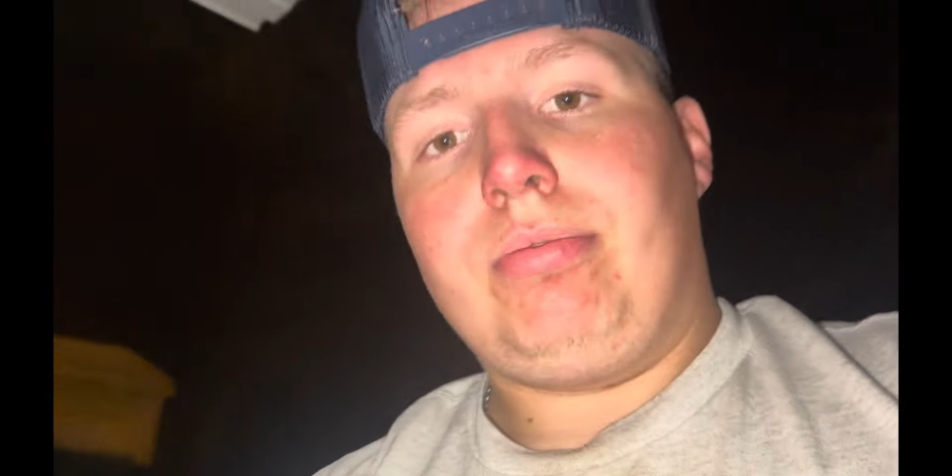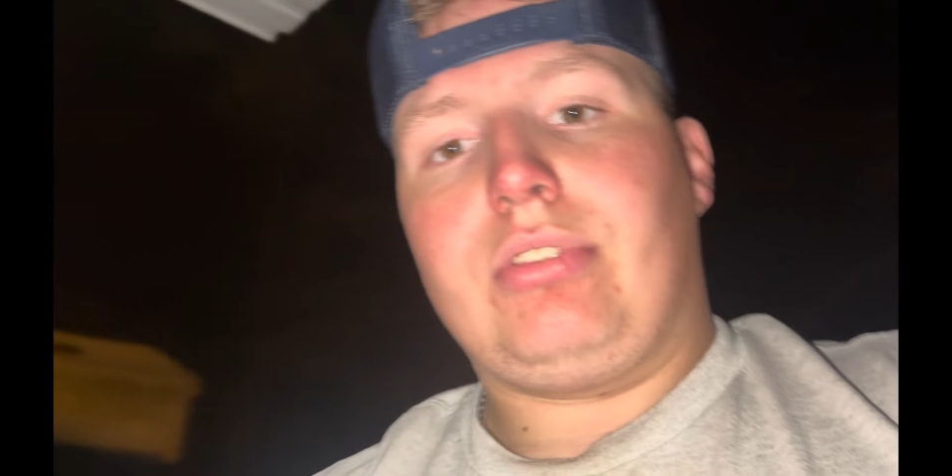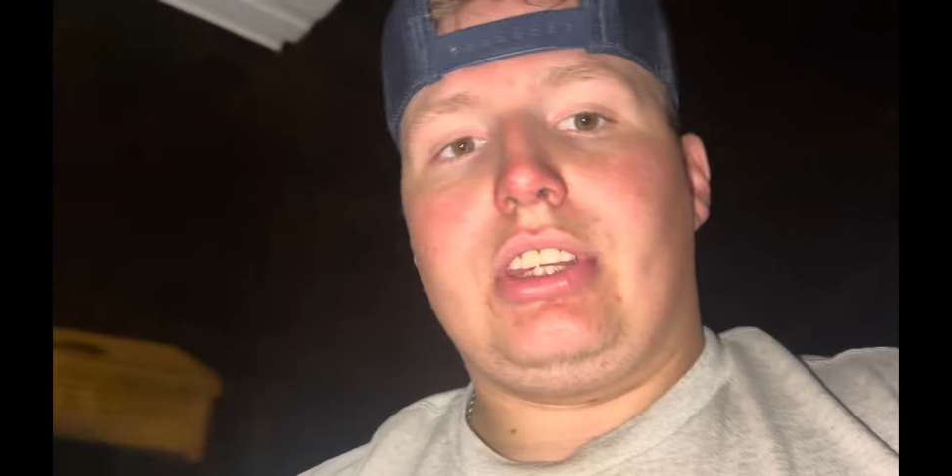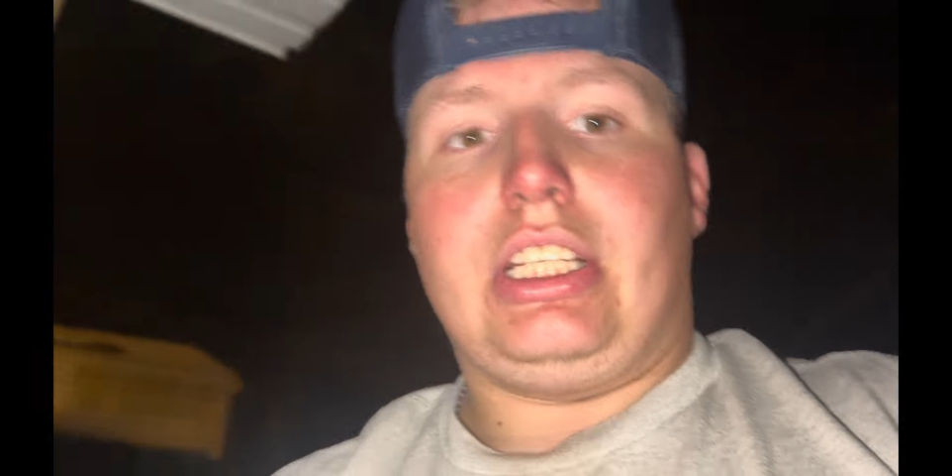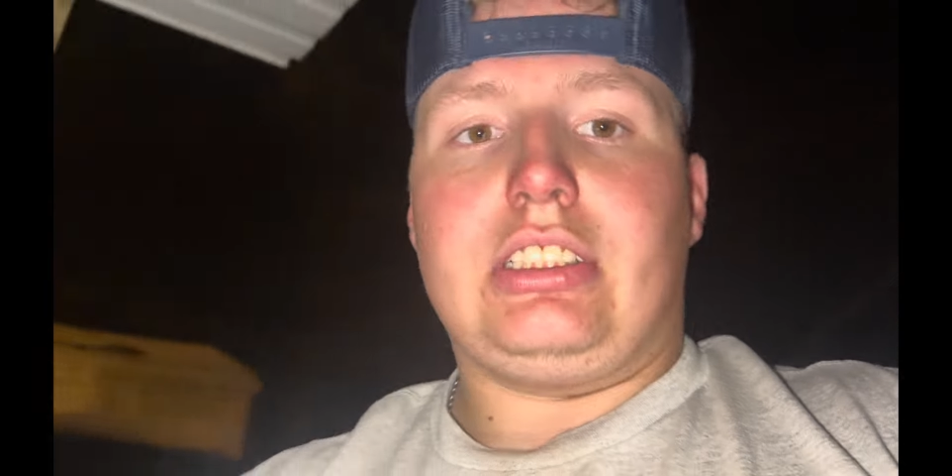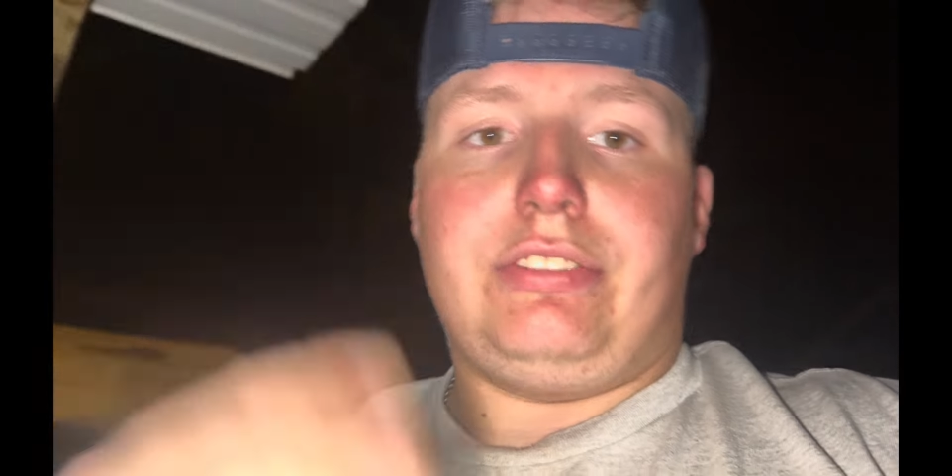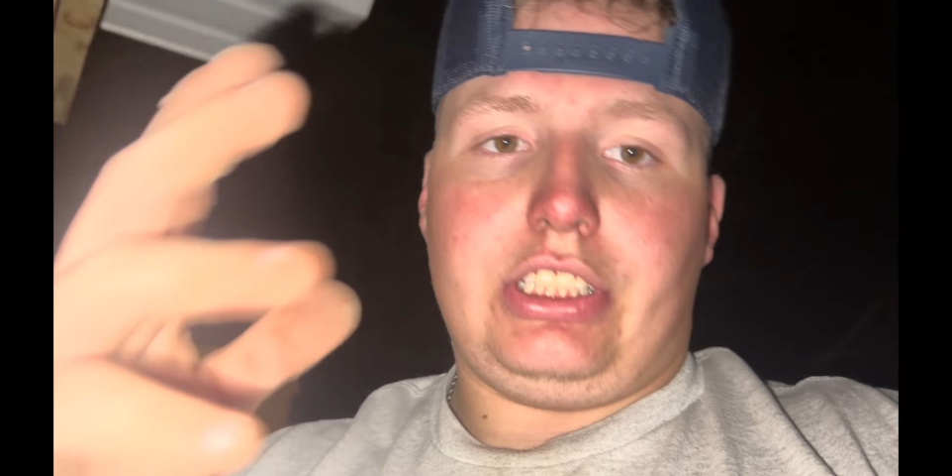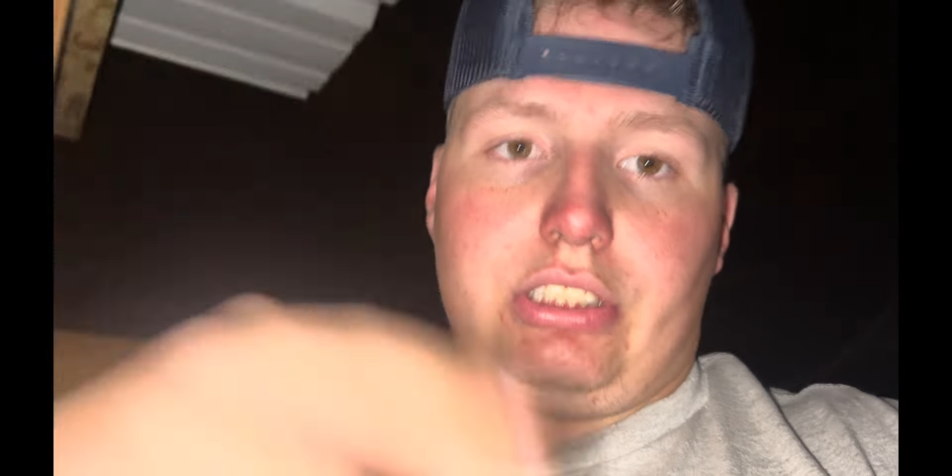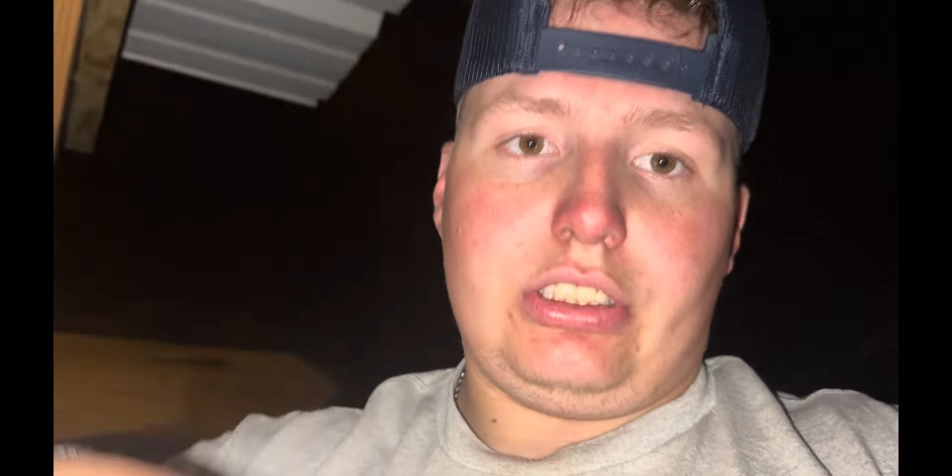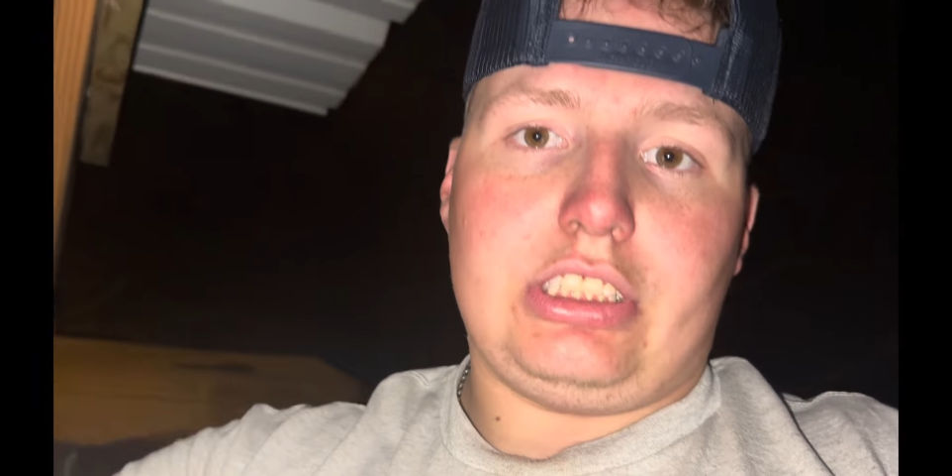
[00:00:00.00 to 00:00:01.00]
there's a
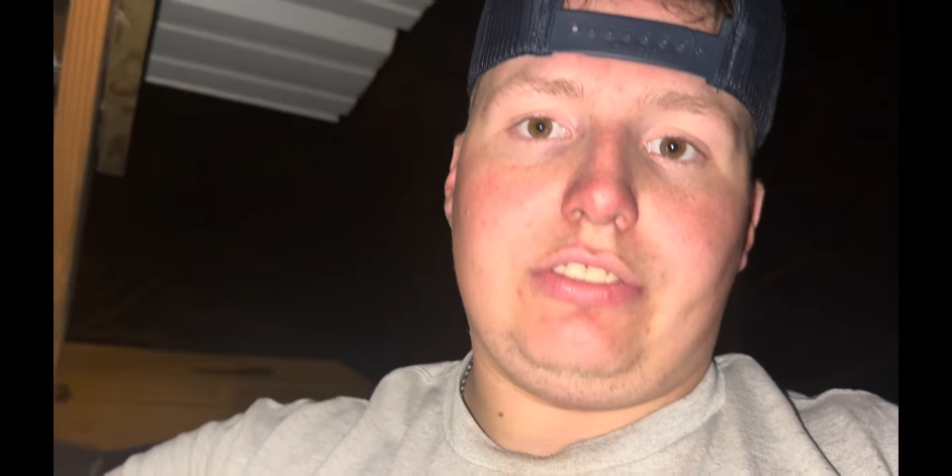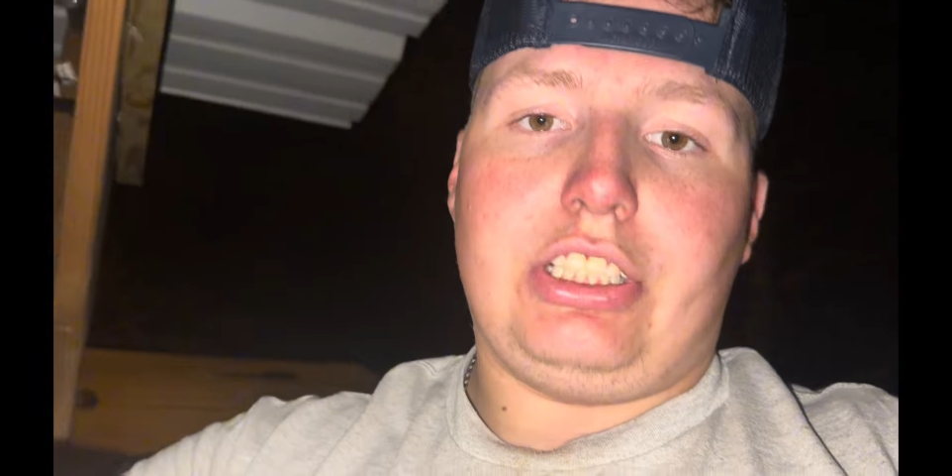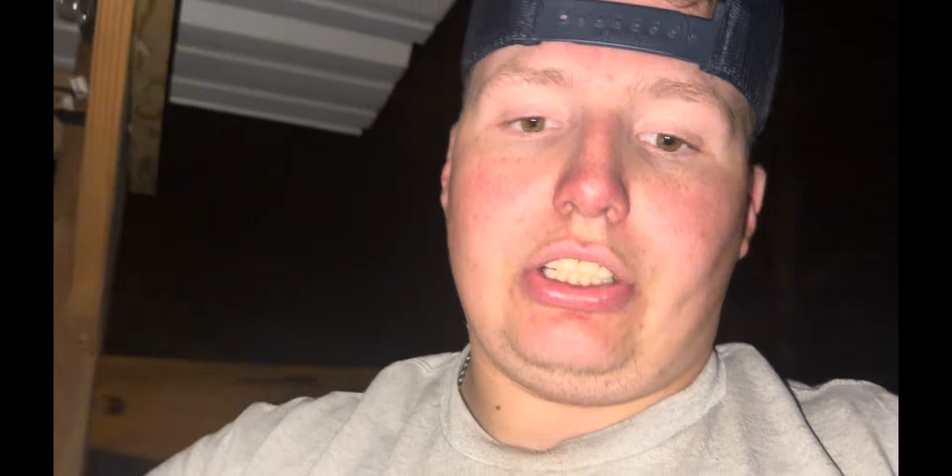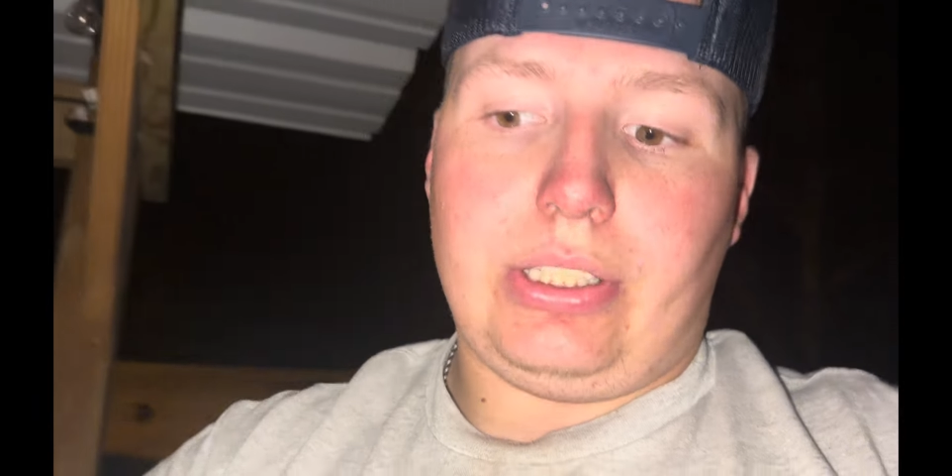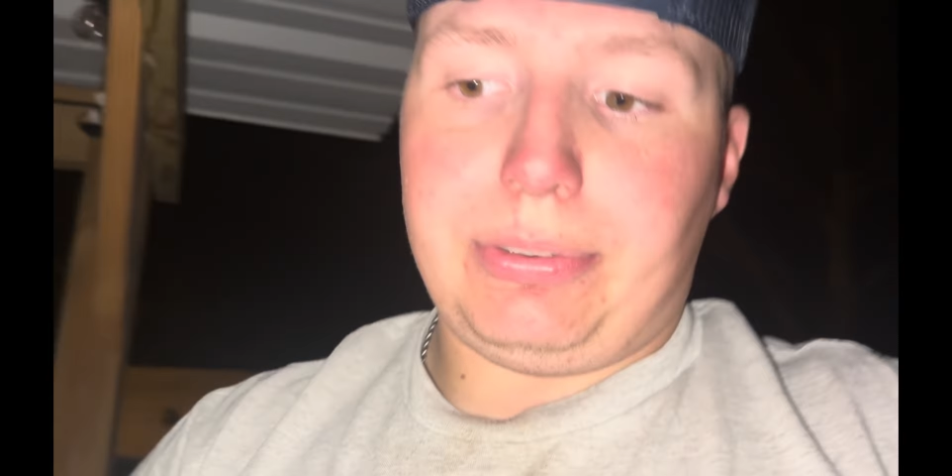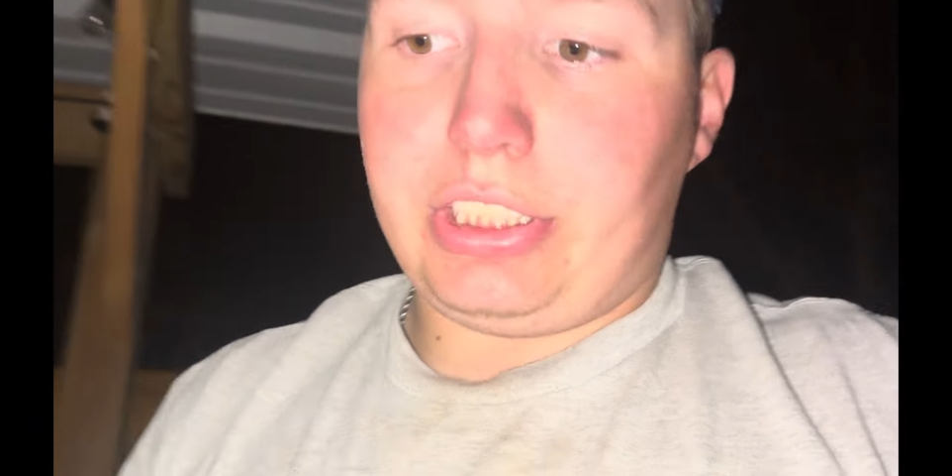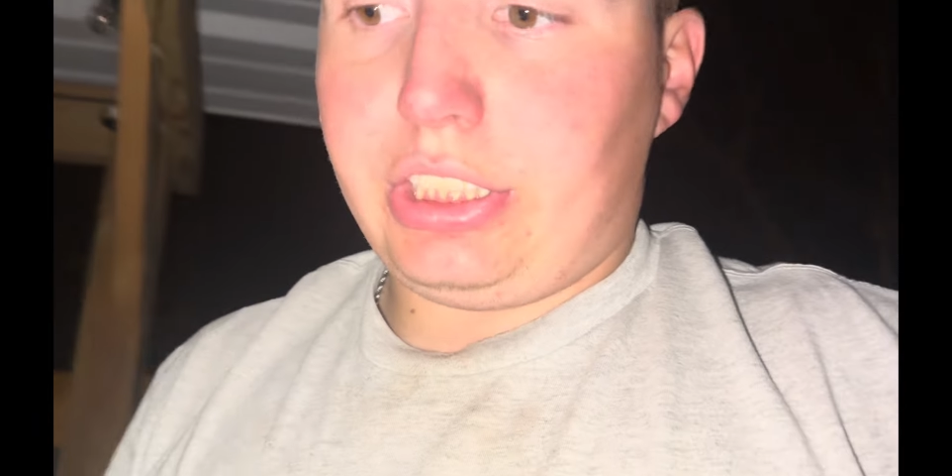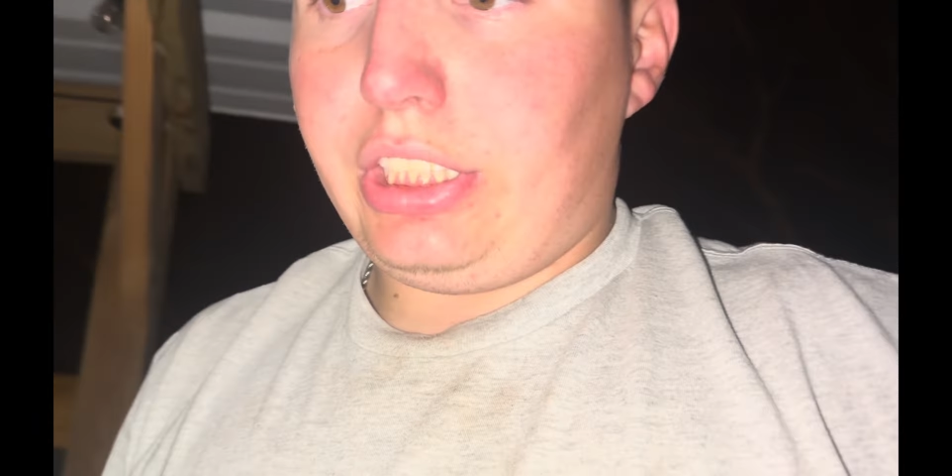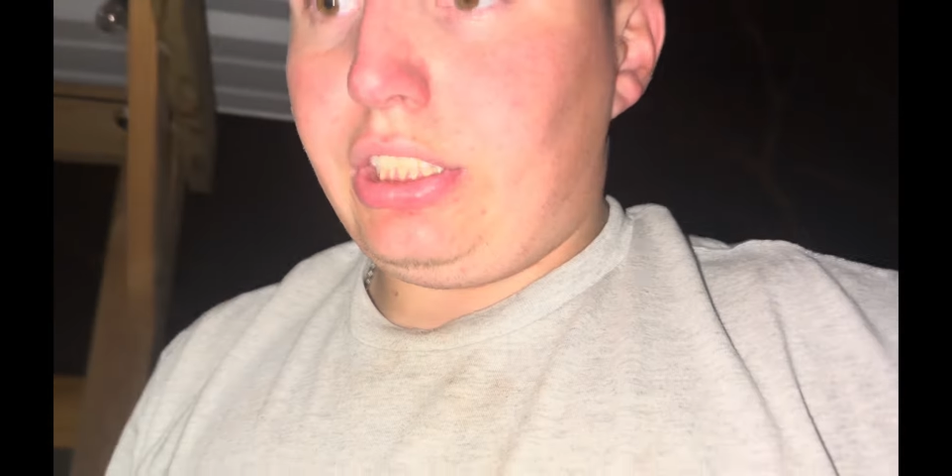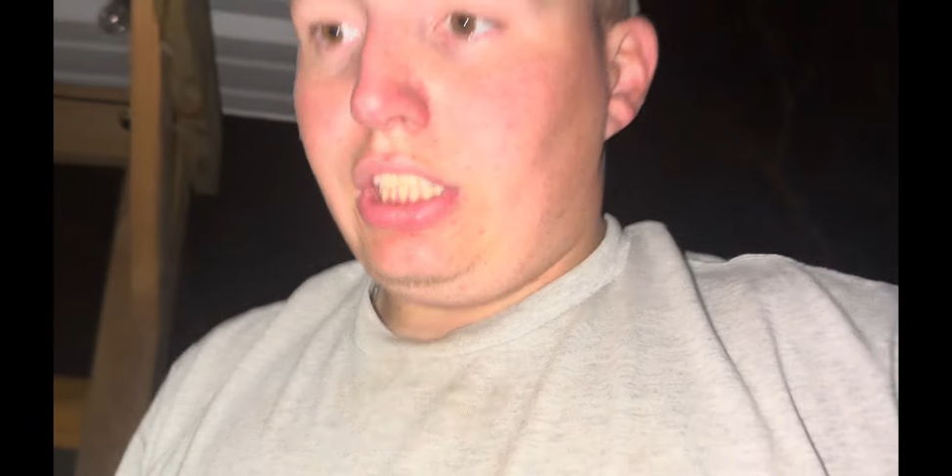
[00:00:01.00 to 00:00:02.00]
video up underneath.